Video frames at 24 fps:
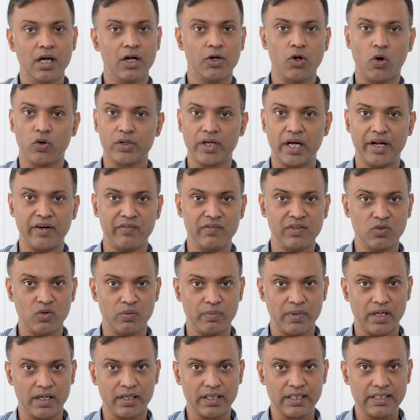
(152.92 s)
Dr. Arvind
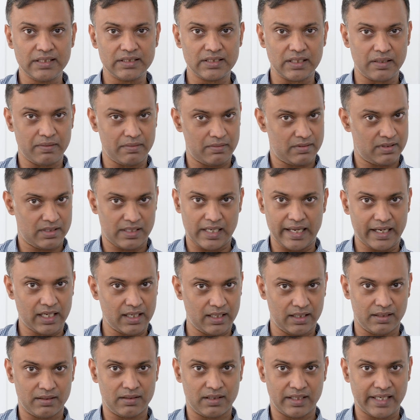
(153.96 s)
Kumar is like
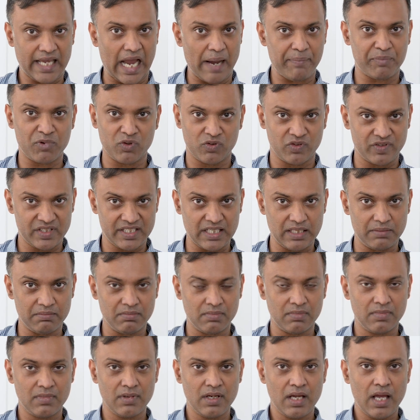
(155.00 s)
a captain of the team,
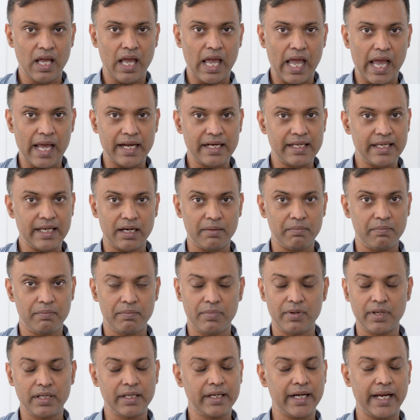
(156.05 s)
and he had a
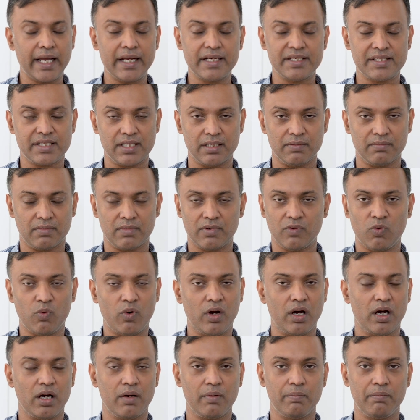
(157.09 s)
great team.
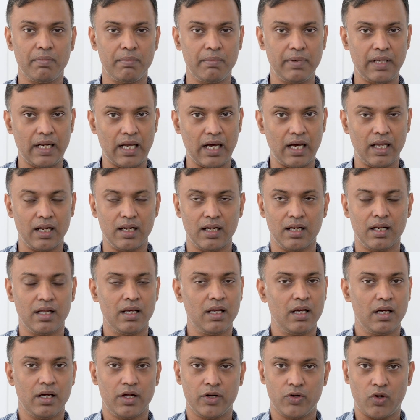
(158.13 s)
Bilal,
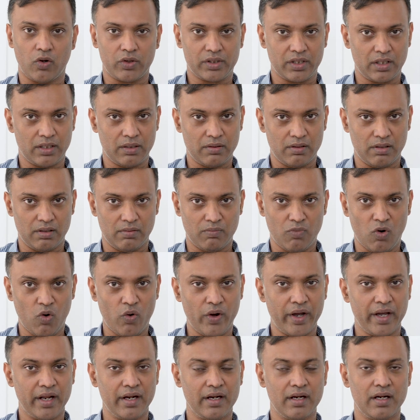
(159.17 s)
Dr.
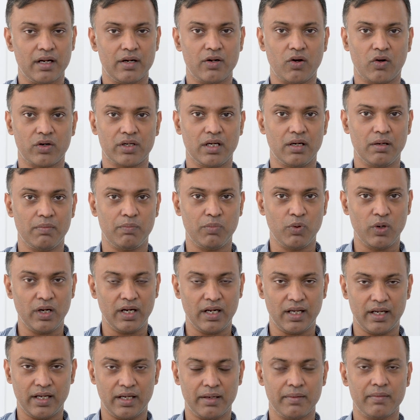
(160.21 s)
Mohan, Dr.
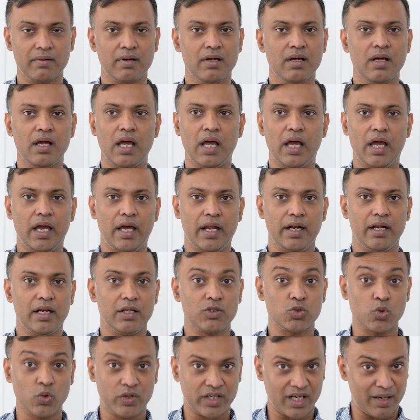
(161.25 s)
Pulle, and
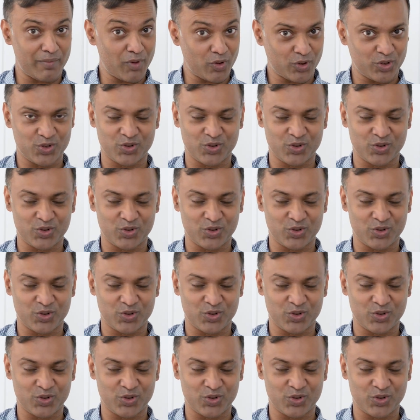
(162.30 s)
Dr.